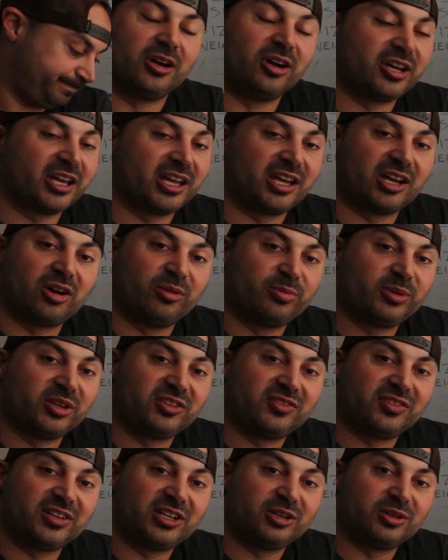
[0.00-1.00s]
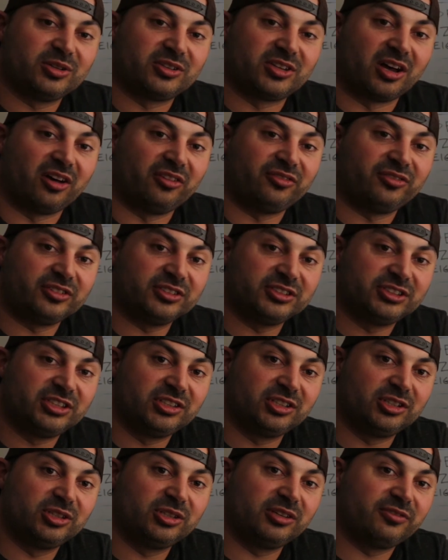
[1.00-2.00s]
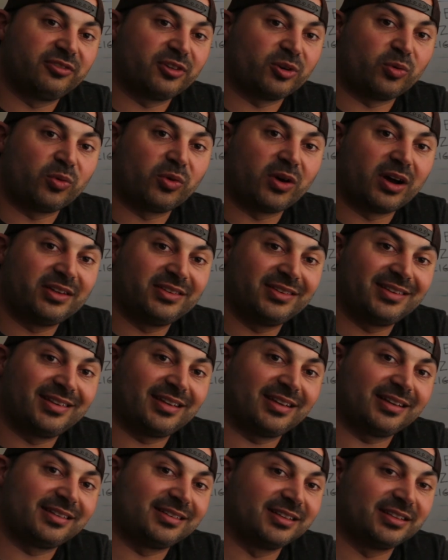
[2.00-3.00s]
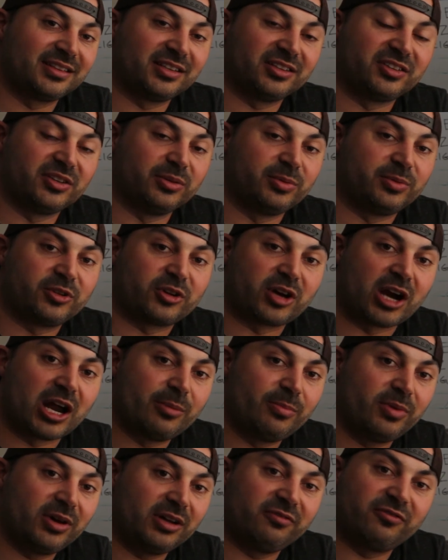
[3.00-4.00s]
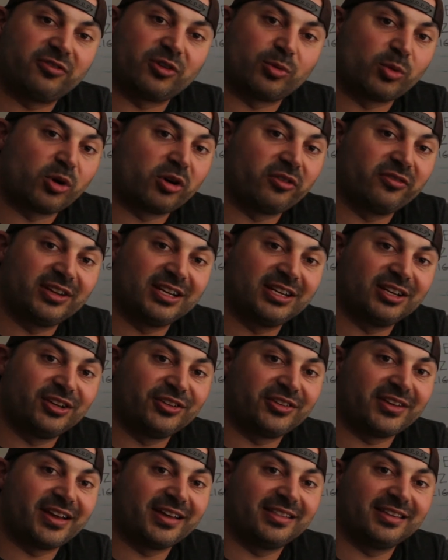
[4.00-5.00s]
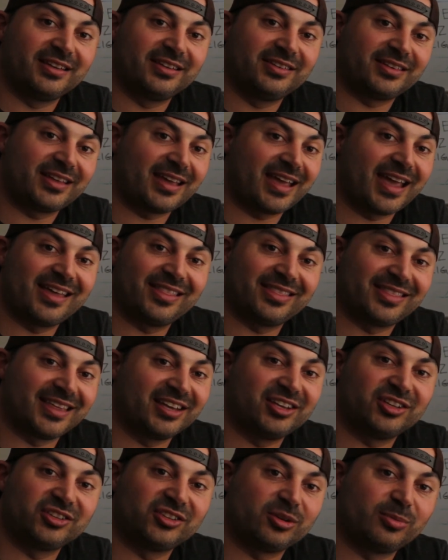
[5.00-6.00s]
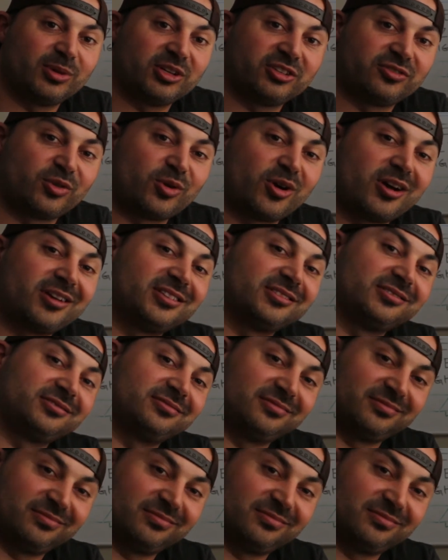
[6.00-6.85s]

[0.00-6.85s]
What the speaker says: Okay, I hope this video is helpful to you. If it was, click the subscribe button for more videos like this, and thank you so much for watching.